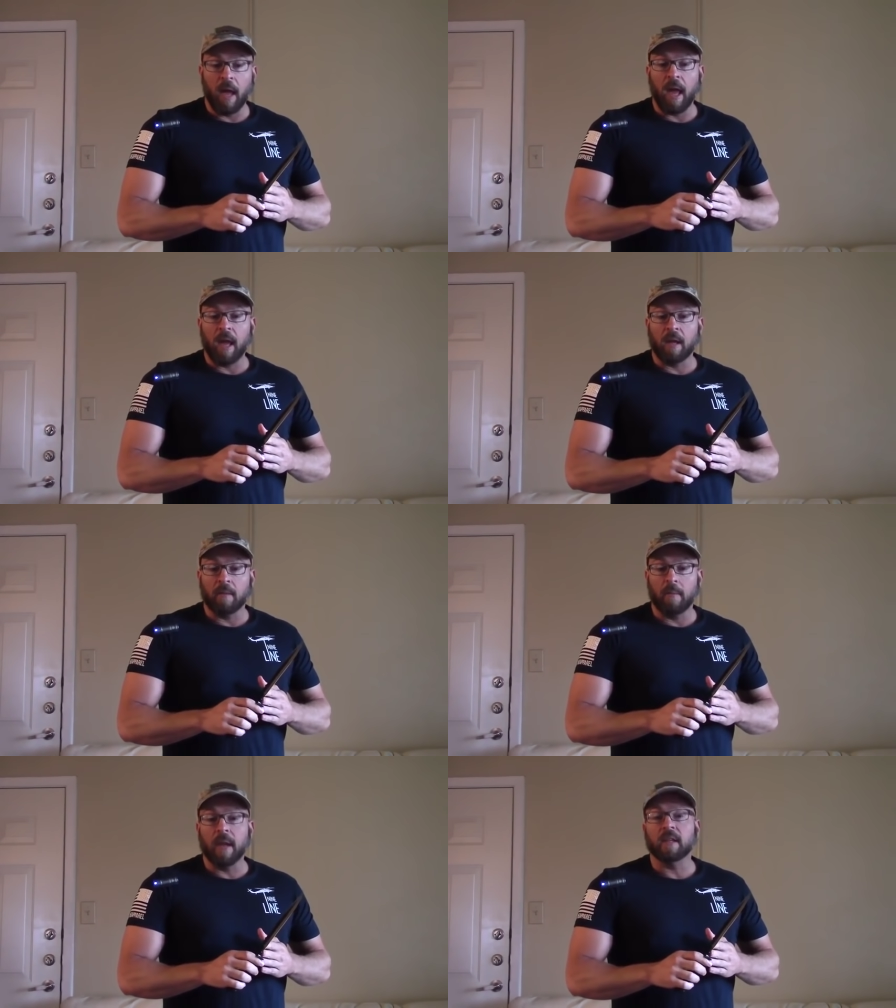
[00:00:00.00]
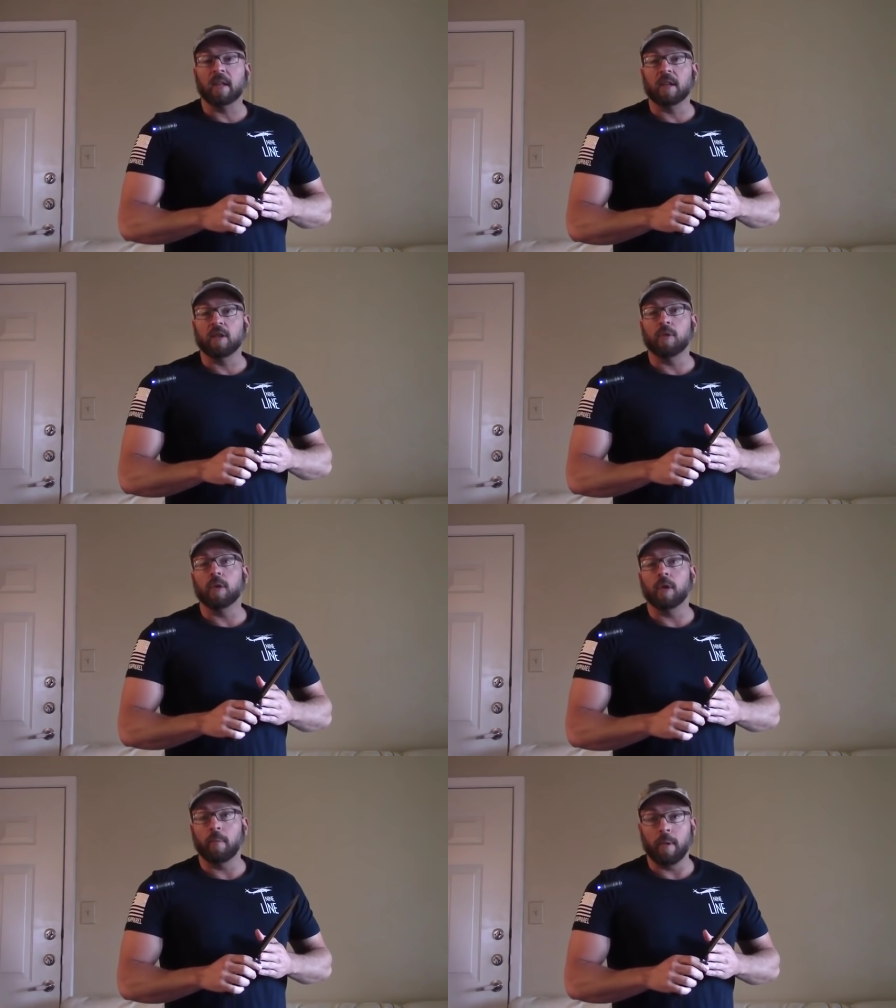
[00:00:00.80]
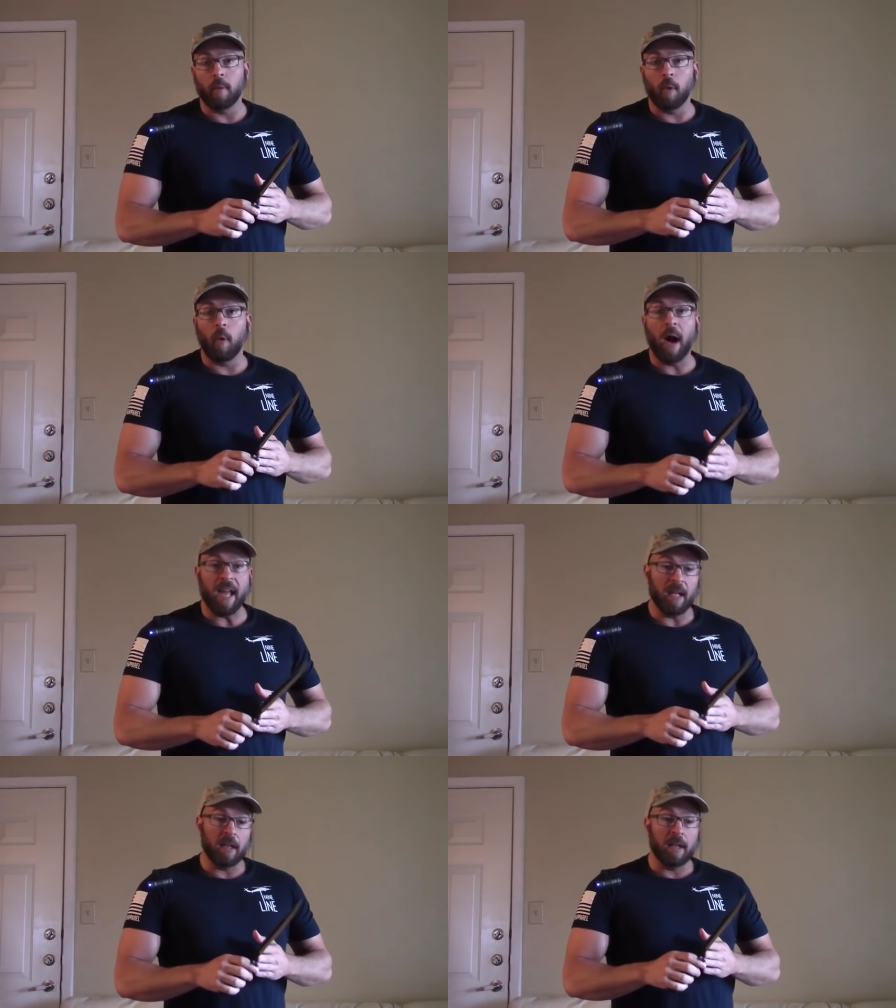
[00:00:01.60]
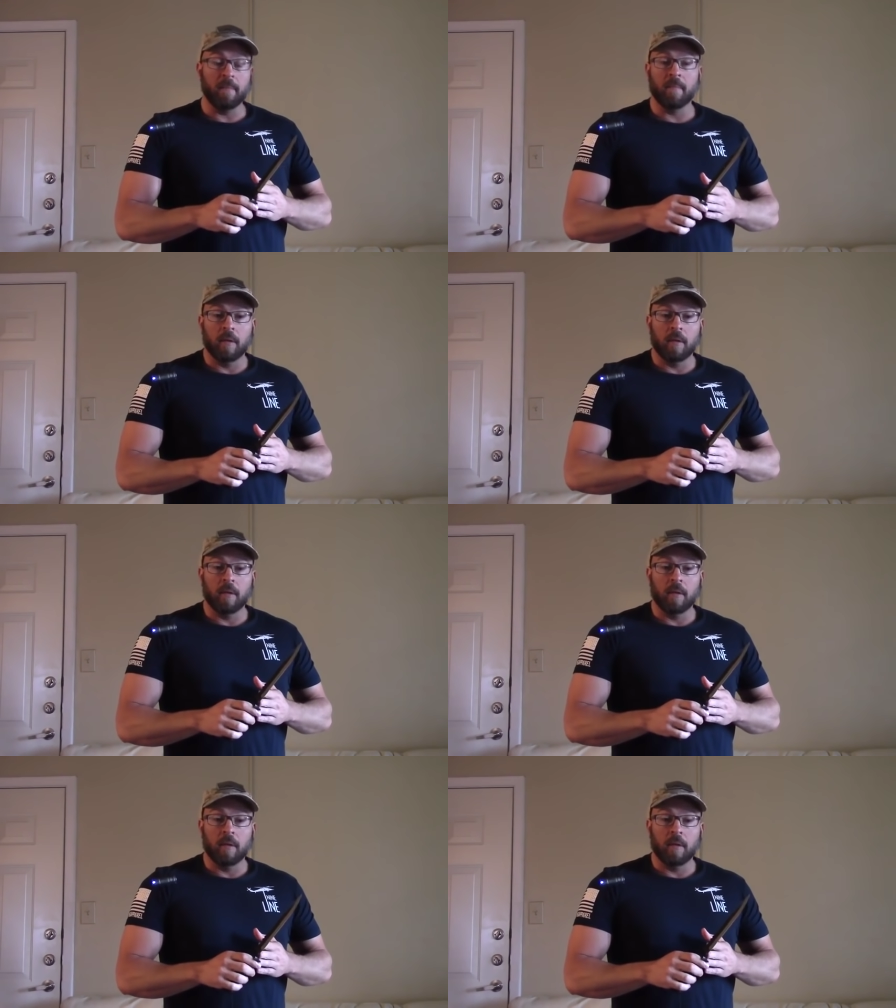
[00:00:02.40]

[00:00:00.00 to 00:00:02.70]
and basically to kill people quietly.